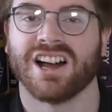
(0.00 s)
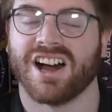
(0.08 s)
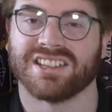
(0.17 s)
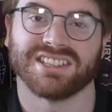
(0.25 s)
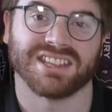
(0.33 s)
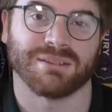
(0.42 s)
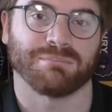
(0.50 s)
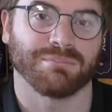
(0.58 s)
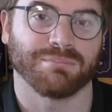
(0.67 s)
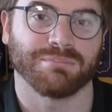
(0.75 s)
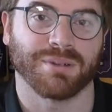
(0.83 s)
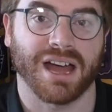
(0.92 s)
either they're
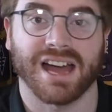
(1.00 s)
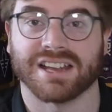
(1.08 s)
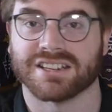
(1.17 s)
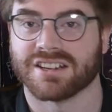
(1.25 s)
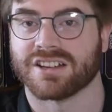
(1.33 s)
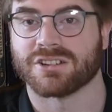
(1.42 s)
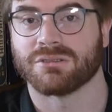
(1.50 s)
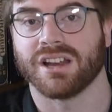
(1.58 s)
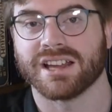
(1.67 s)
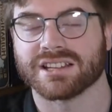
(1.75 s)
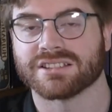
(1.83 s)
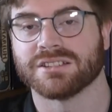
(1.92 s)
bad and I don't
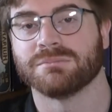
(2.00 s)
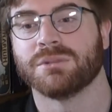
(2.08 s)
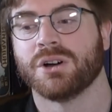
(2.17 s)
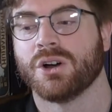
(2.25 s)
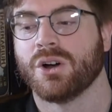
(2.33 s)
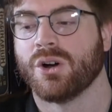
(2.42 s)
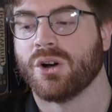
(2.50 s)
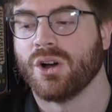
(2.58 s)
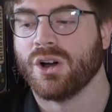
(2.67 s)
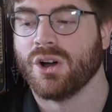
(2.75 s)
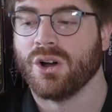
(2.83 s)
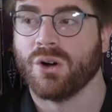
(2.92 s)
like them,
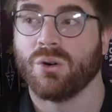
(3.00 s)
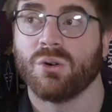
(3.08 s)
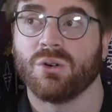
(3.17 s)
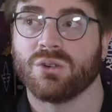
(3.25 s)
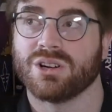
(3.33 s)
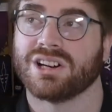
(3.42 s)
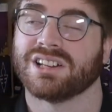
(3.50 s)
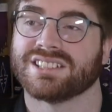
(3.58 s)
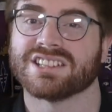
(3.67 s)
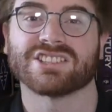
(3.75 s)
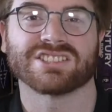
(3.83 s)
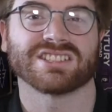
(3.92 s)
or
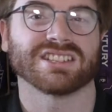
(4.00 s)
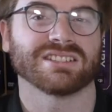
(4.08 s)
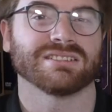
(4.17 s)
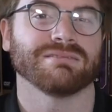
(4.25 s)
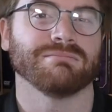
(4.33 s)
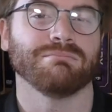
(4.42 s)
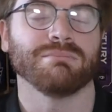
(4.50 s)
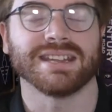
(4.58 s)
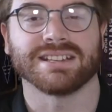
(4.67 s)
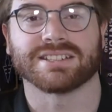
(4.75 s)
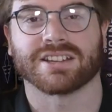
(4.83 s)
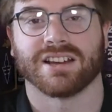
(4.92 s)
they just didn't
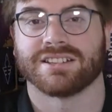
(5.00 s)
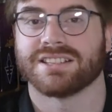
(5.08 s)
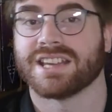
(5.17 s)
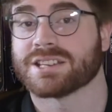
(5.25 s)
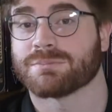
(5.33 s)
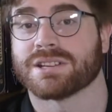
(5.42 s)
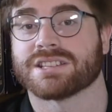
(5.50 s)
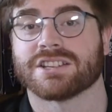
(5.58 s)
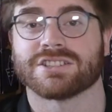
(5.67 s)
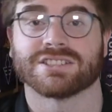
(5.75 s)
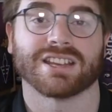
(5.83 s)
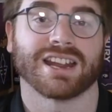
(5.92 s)
meet kind of the
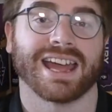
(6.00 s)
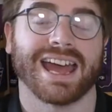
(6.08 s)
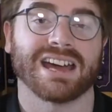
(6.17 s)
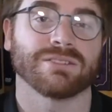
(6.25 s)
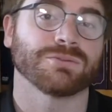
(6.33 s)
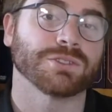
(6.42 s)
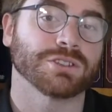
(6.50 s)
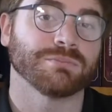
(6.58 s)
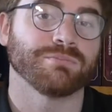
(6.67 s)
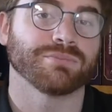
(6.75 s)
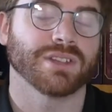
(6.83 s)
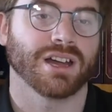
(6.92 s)
expectations that I had for
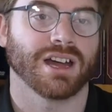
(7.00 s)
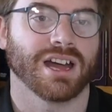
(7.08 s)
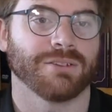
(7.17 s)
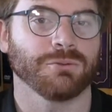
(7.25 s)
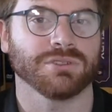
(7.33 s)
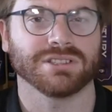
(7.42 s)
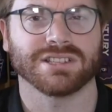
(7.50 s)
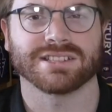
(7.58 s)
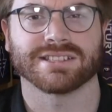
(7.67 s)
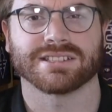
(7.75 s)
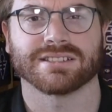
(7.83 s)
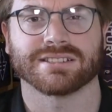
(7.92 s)
them. I've ordered
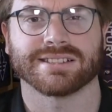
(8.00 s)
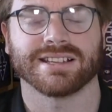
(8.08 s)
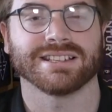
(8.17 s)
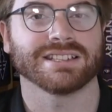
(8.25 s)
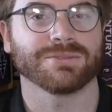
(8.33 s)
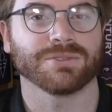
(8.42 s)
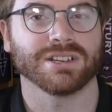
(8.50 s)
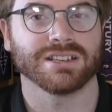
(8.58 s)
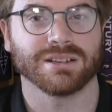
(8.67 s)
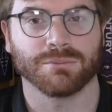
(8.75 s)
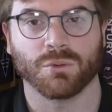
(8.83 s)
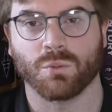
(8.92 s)
this slightly differently.
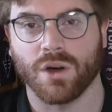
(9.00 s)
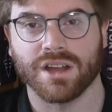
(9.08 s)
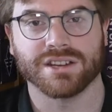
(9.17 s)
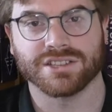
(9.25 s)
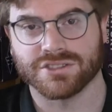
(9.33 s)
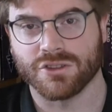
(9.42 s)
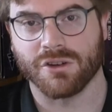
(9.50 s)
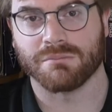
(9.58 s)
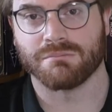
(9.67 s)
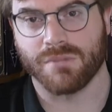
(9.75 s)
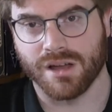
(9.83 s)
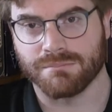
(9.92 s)
Number one is
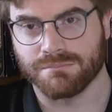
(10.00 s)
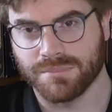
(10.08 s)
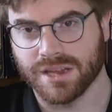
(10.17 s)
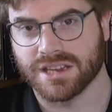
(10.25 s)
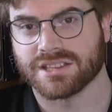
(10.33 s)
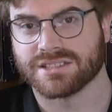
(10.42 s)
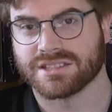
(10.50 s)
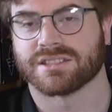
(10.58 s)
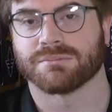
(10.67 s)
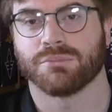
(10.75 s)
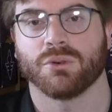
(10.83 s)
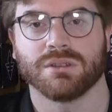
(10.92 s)
not my biggest
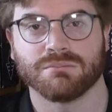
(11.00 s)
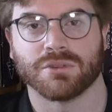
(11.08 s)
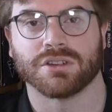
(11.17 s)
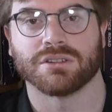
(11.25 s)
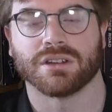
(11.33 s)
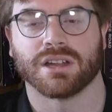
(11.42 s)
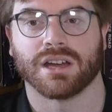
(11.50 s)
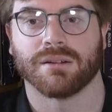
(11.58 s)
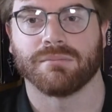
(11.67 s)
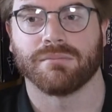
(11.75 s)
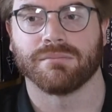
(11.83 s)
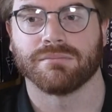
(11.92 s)
disappointment.
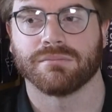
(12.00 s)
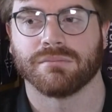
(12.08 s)
Number